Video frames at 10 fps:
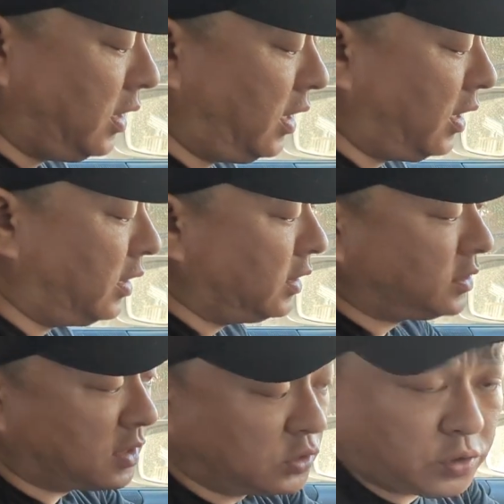it's
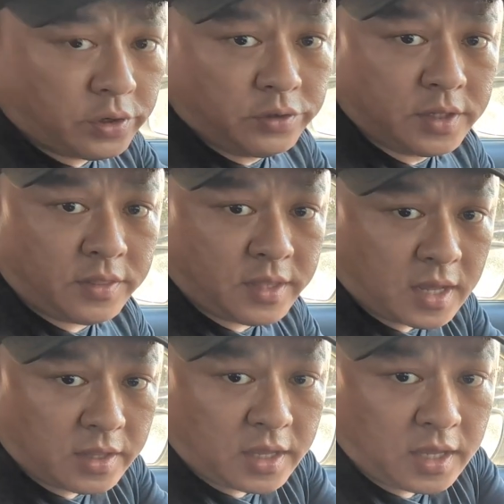a control unit. The
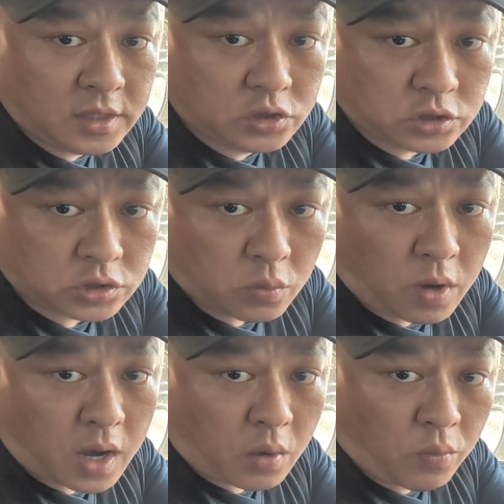other end is just the
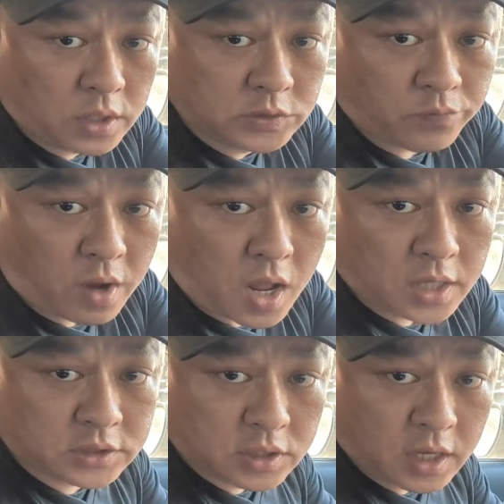wire. One's for aux,
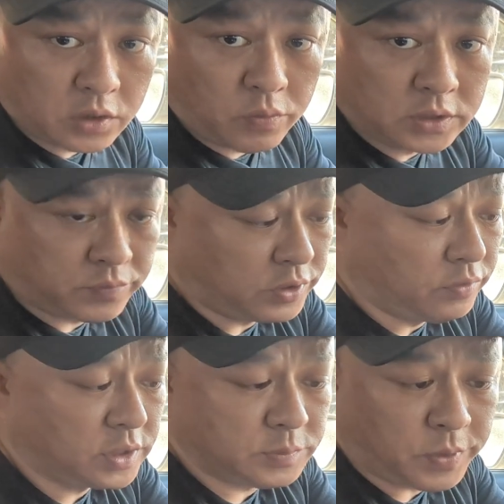the other one's for
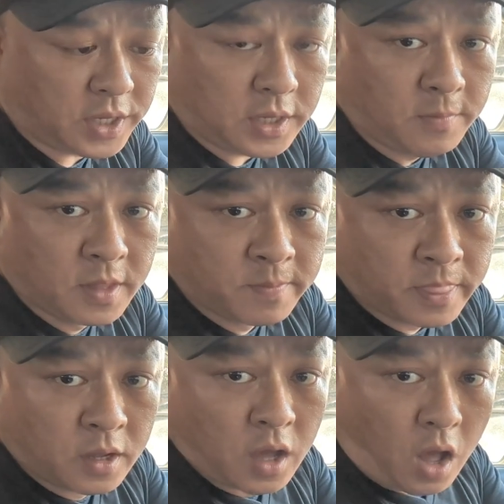USB.
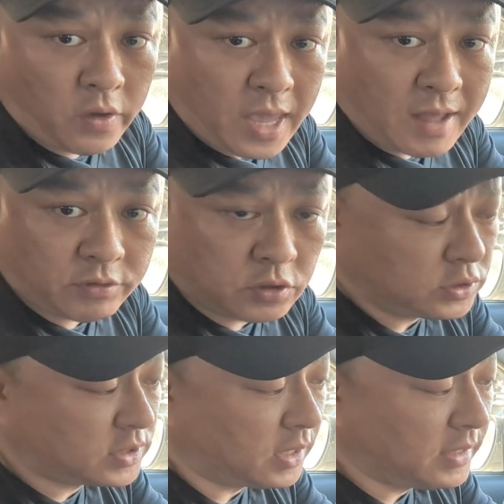All you have to do
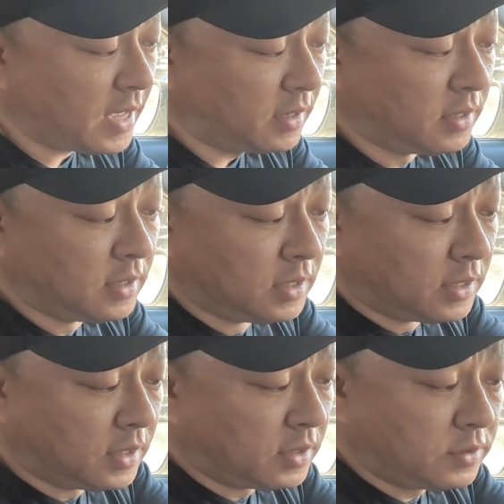is connect
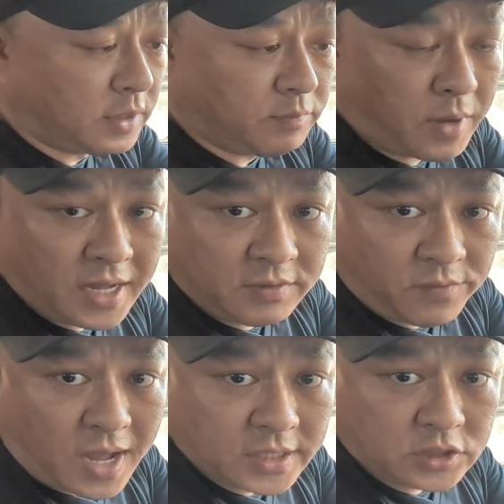that my
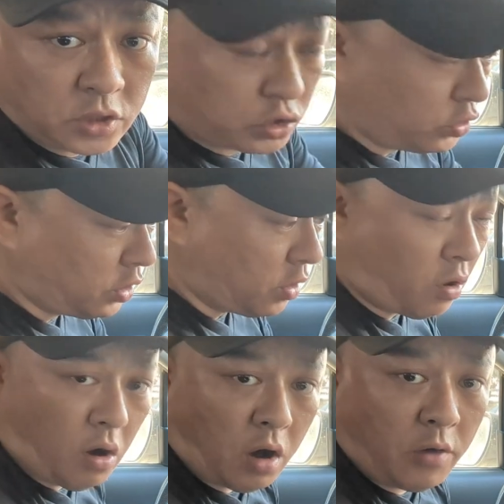device to your
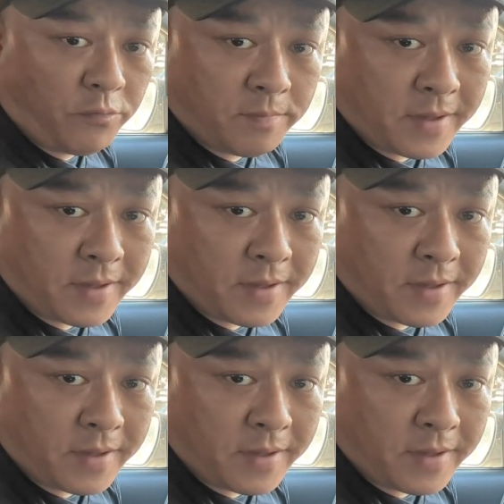car for